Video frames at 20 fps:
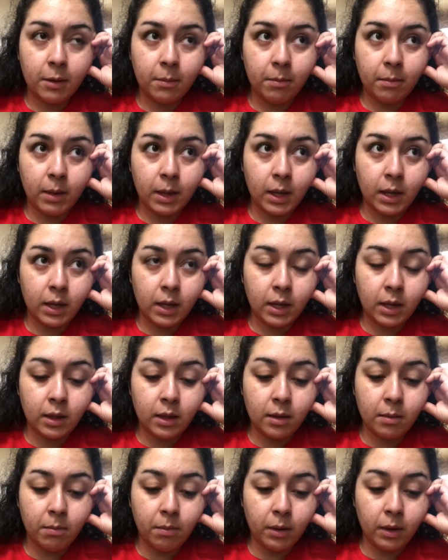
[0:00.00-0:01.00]
but in
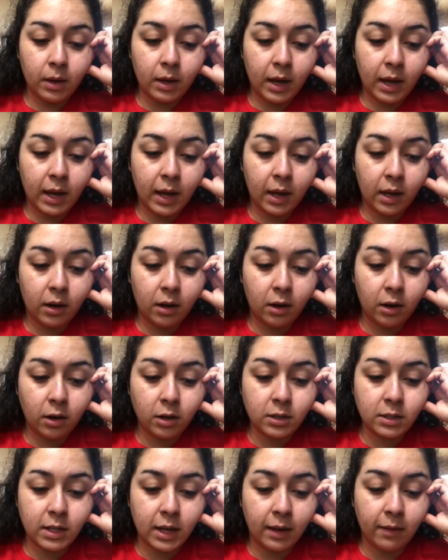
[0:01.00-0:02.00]
the book I had a
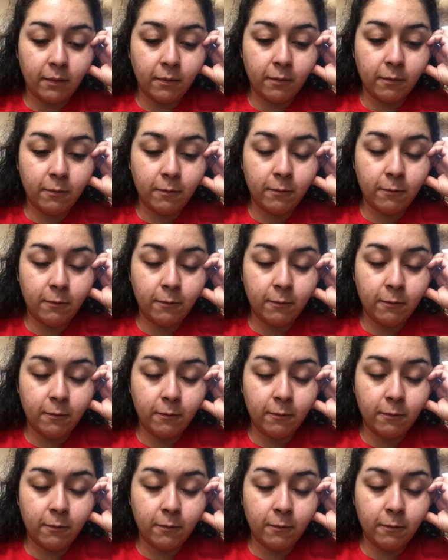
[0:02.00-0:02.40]
hard time